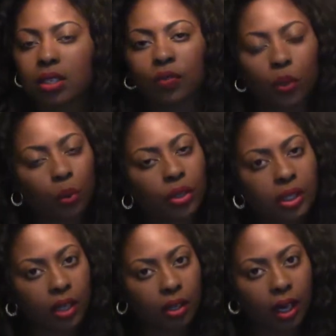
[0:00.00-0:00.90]
If you weren't
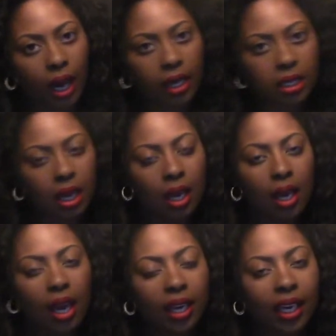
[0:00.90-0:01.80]
there, guys,
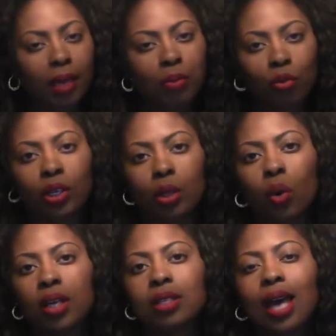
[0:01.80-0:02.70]
game three
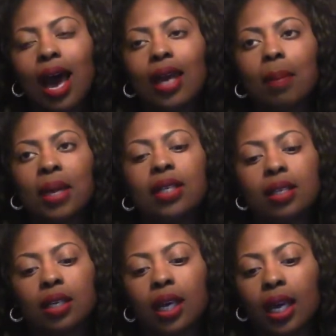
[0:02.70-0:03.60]
was an
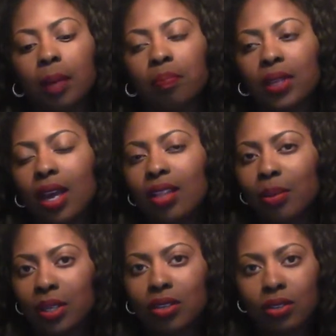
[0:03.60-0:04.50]
amazing game. The
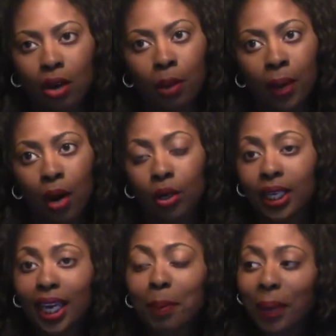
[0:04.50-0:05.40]
Mississauga Power
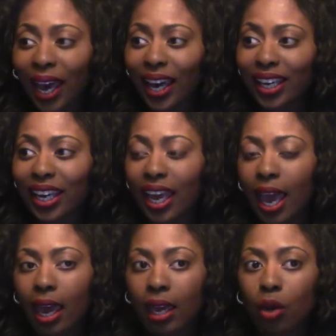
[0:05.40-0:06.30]
came back
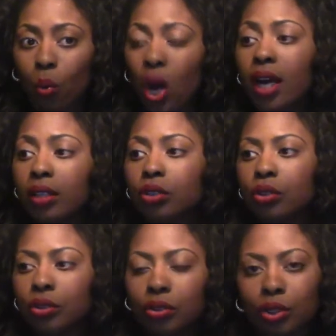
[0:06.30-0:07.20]
and won
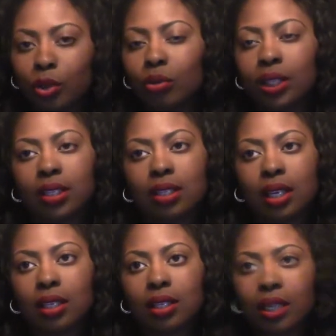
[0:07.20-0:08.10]
to, let's
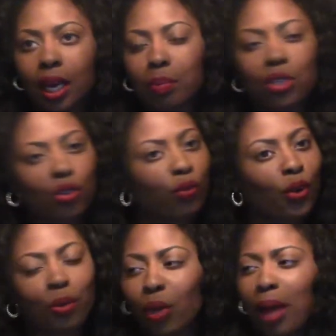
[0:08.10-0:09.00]
say this again, Mr.
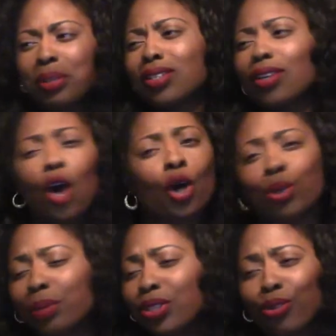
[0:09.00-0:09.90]
40. I'm just going to call
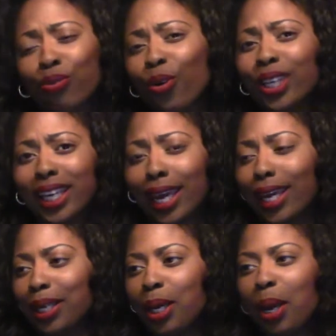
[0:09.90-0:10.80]
you Mr. 48.
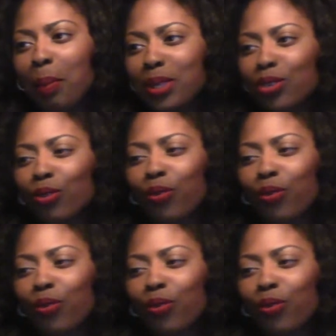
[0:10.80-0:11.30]
Mr.